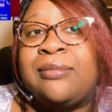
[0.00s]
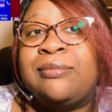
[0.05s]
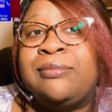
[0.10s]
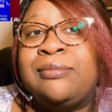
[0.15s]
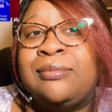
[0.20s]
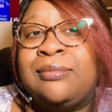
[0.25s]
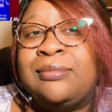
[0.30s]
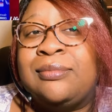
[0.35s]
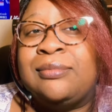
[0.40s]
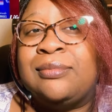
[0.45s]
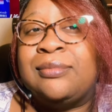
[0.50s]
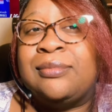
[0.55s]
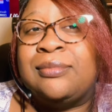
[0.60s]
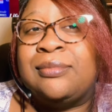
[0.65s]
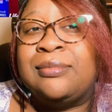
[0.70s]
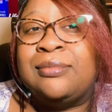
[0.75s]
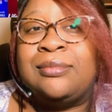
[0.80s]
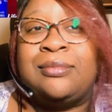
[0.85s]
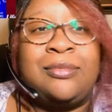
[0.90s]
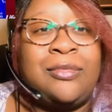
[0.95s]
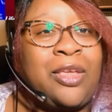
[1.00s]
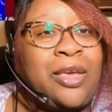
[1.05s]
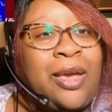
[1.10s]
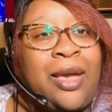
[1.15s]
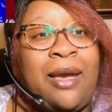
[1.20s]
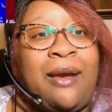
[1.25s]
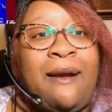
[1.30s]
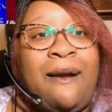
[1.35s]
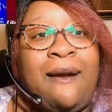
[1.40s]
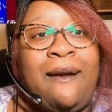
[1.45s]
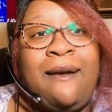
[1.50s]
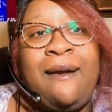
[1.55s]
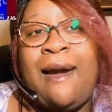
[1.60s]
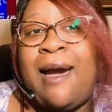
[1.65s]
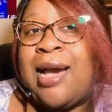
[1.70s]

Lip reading: okay,